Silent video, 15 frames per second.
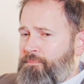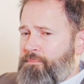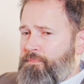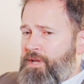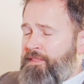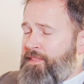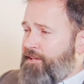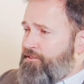
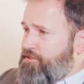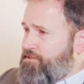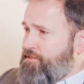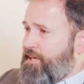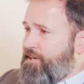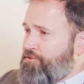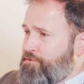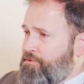And that's just
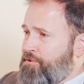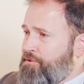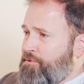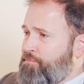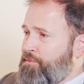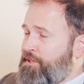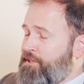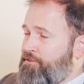not
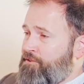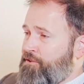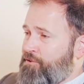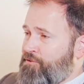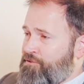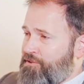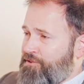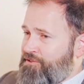true, because
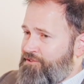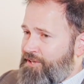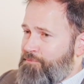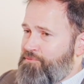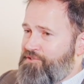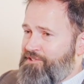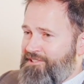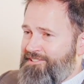those are
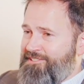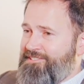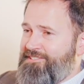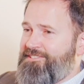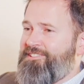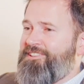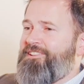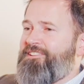
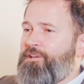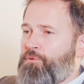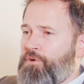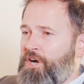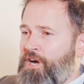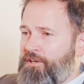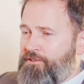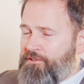assumptions that
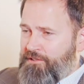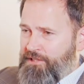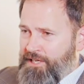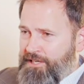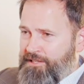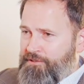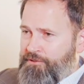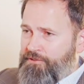were
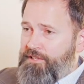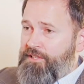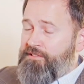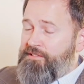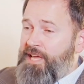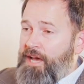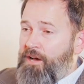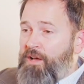underlying those
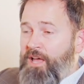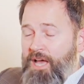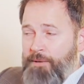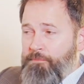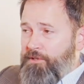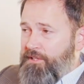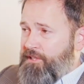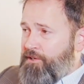things. Now,
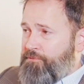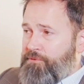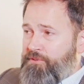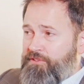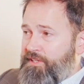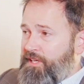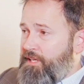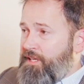I'm really careful to
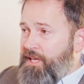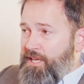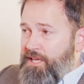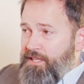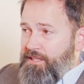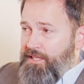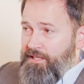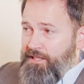say
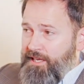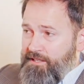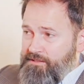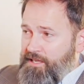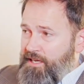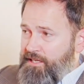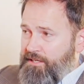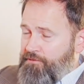that that's
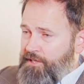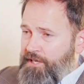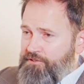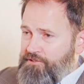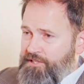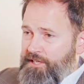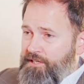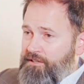not every
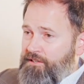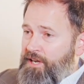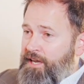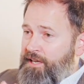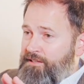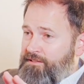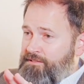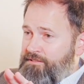educator.
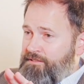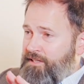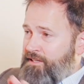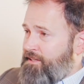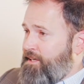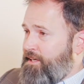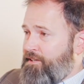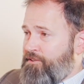I
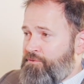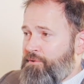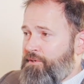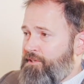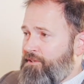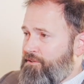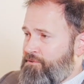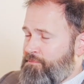dedicated
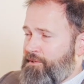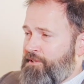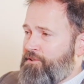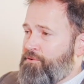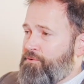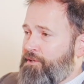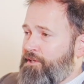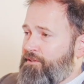20 years of my
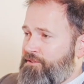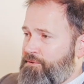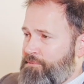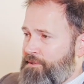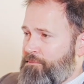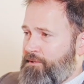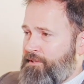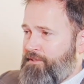career to
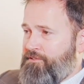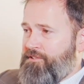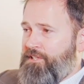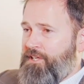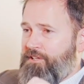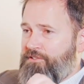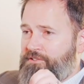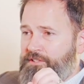public
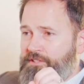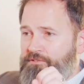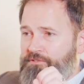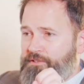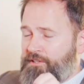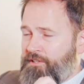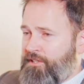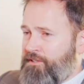education,
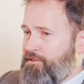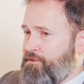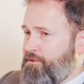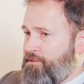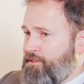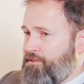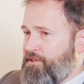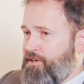felt like the
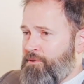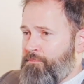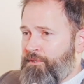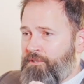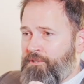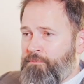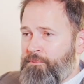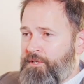Lord had called me
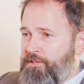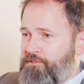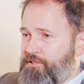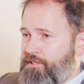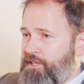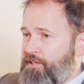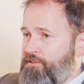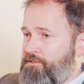to urban
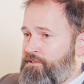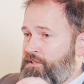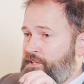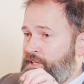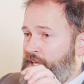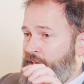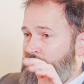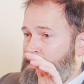
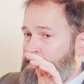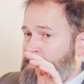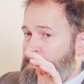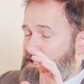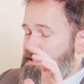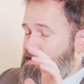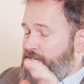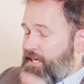education, and
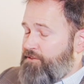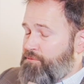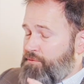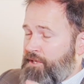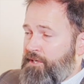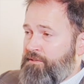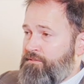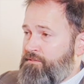that's
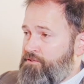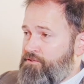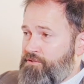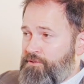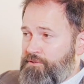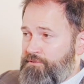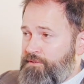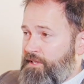where I
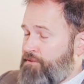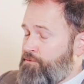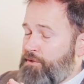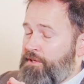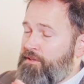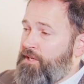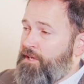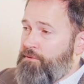served. That's where
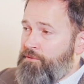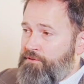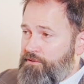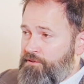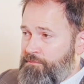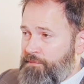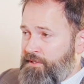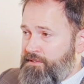I thought I would
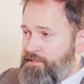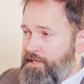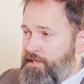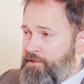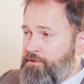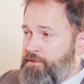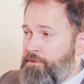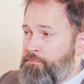serve my
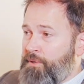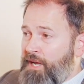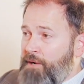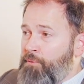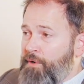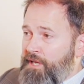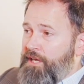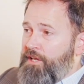entire career. But I
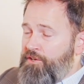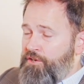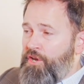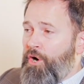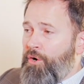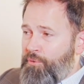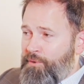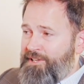went in
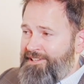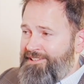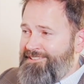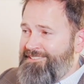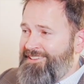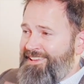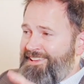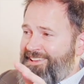
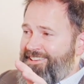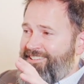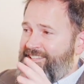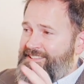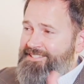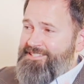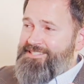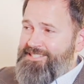knowing
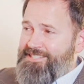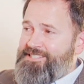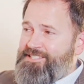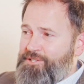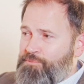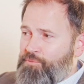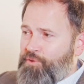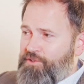that the
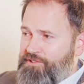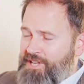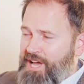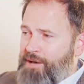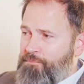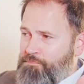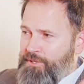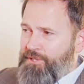system was
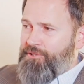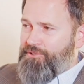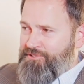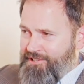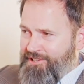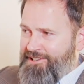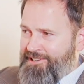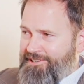not built
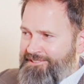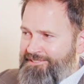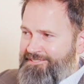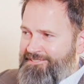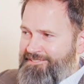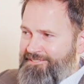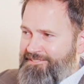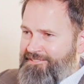on
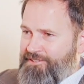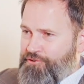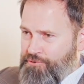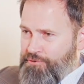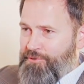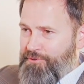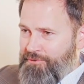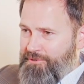
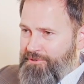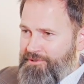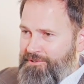truth.